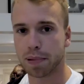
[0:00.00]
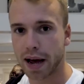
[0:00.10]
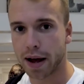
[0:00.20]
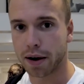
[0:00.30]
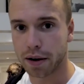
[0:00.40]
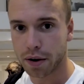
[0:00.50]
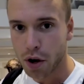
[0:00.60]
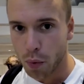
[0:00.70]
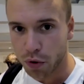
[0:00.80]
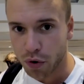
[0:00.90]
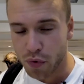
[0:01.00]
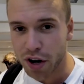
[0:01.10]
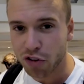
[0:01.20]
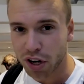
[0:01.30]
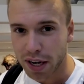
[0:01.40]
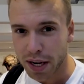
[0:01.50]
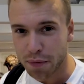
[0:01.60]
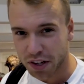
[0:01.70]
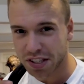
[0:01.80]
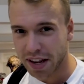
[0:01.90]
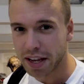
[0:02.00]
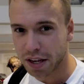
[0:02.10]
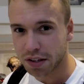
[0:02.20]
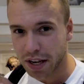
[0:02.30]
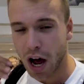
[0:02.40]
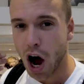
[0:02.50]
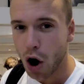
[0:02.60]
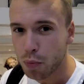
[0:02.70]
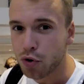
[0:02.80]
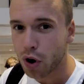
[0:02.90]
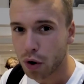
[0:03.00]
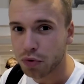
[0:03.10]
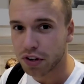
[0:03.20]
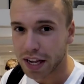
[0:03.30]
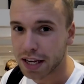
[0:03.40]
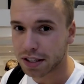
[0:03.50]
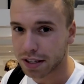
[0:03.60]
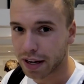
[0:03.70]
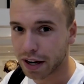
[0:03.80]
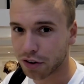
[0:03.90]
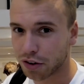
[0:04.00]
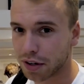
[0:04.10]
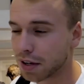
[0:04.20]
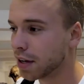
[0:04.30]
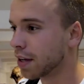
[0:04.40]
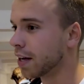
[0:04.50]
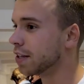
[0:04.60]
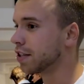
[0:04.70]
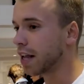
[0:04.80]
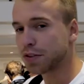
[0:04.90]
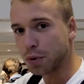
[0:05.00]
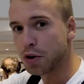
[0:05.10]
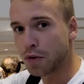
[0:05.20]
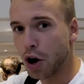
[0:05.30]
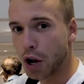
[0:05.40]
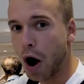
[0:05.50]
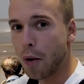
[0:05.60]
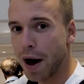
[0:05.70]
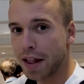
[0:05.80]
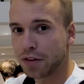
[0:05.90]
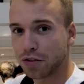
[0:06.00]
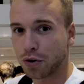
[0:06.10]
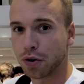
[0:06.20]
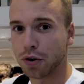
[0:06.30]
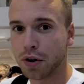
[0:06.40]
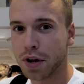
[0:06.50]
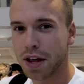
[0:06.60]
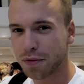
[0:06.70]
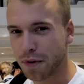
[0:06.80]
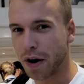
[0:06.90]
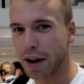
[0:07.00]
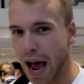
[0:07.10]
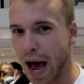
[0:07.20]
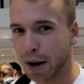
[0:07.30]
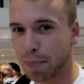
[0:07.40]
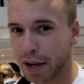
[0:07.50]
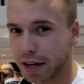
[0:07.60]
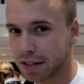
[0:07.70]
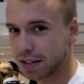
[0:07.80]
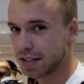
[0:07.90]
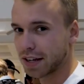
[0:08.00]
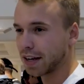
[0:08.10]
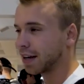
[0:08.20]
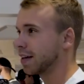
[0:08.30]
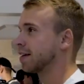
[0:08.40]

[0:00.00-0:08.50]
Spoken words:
Pata was originally for sneakers and a homegrown sneaker selection. Yeah, so that's what you've got to know about this store. Very hand-picked and sick.